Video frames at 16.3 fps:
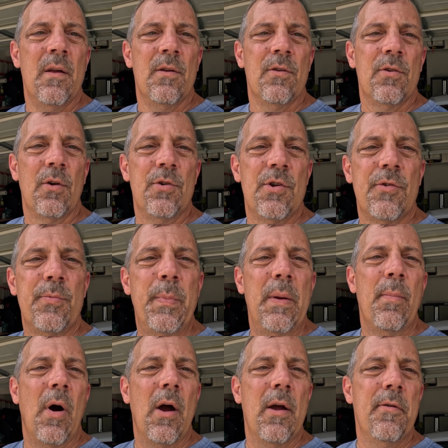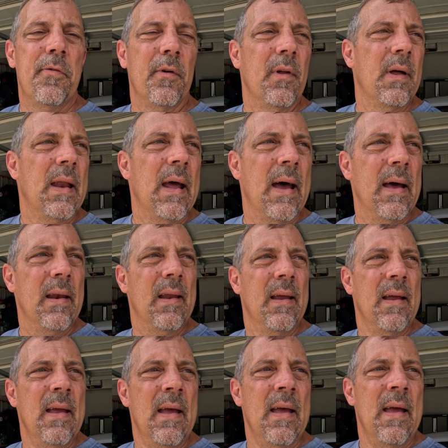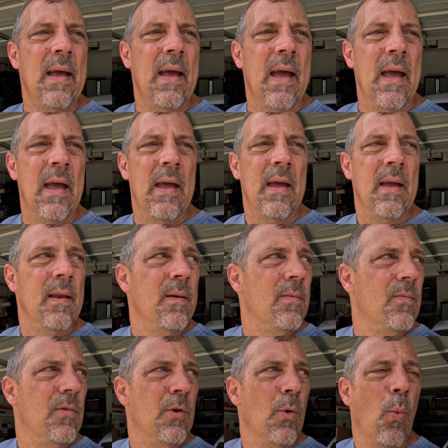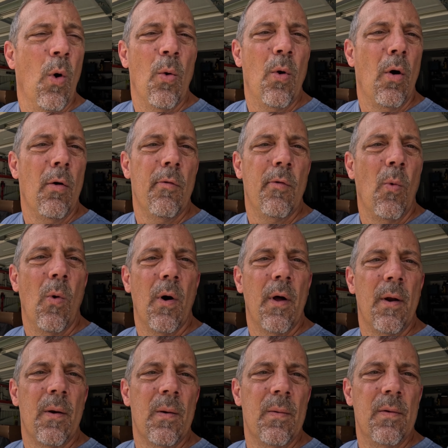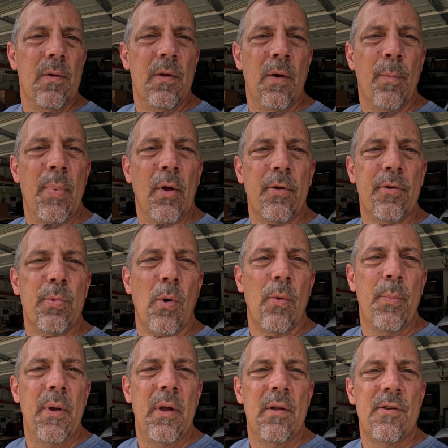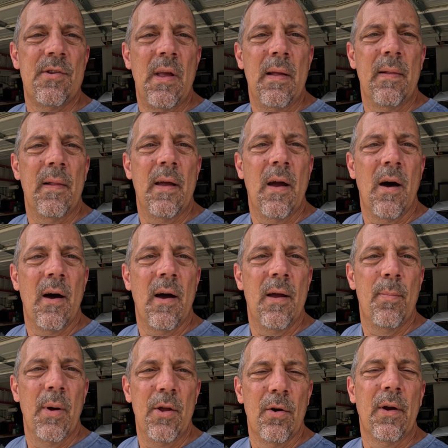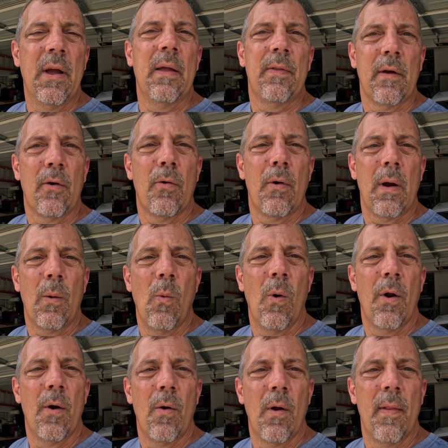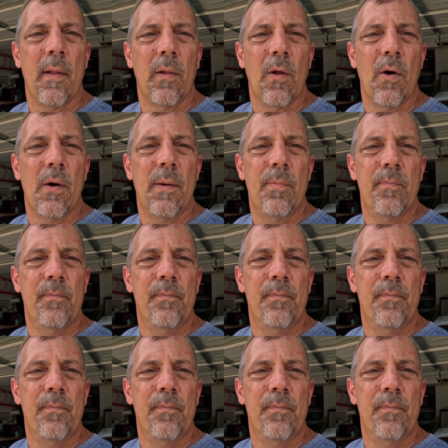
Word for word: So just be mindful of that and you won't overwater. Your bills won't be insanely high, but you'll get the correct water on the lawn.